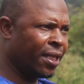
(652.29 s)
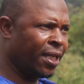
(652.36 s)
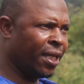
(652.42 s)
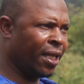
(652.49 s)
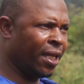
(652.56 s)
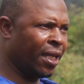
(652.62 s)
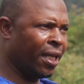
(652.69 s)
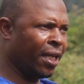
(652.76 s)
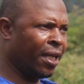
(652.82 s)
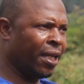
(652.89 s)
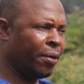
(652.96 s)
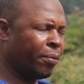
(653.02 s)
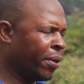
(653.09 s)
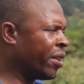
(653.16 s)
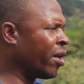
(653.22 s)

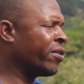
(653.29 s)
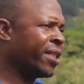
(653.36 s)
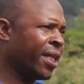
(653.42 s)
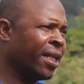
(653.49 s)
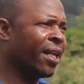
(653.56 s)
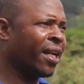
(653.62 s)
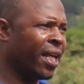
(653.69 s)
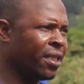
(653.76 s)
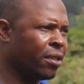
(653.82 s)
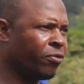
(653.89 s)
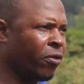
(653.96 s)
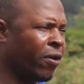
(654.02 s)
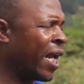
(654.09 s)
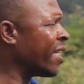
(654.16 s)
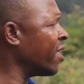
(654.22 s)
without any rains
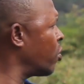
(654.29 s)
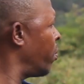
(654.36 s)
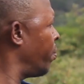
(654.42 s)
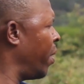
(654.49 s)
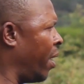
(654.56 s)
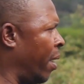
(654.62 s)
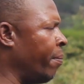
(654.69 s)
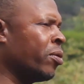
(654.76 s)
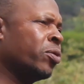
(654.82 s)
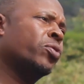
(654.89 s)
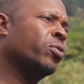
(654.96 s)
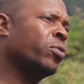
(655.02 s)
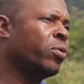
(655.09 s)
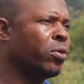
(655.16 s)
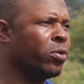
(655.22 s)
for us to be able
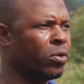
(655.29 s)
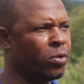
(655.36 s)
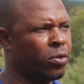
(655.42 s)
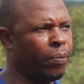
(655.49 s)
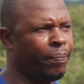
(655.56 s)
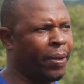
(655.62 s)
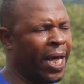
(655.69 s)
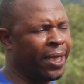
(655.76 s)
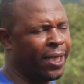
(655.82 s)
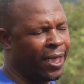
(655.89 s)
to plant.